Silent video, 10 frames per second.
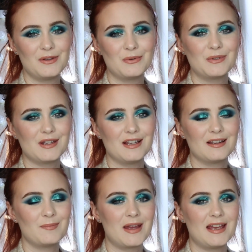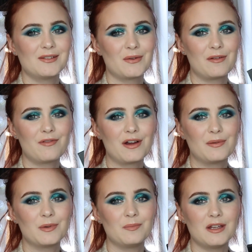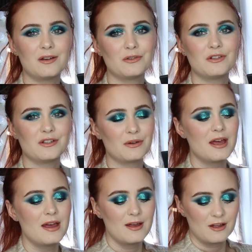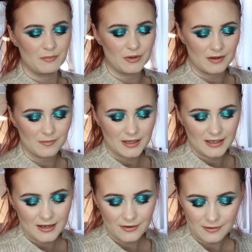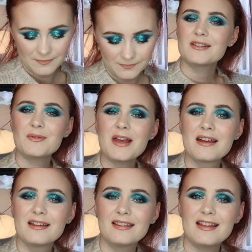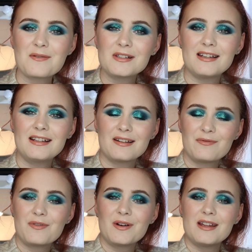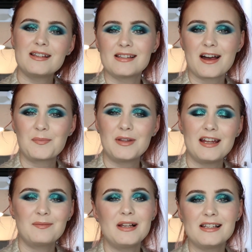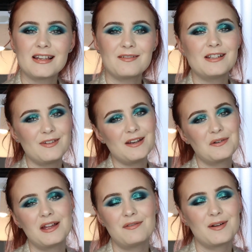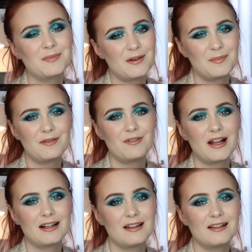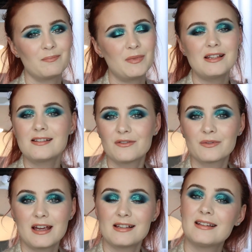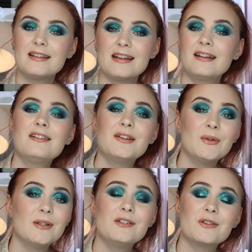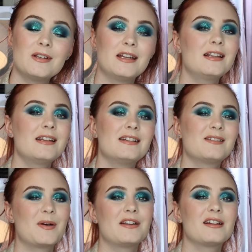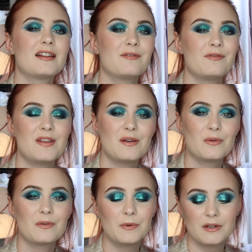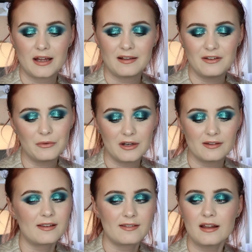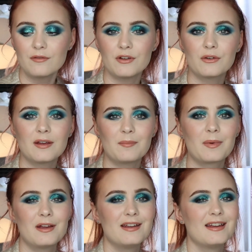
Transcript: use in May, so I thought it would be good to put them in here. So yeah, that was it for this update. Please give this video a thumbs up if you liked it. Please don't hesitate to join in this project if you would like to, and as I said, if you keep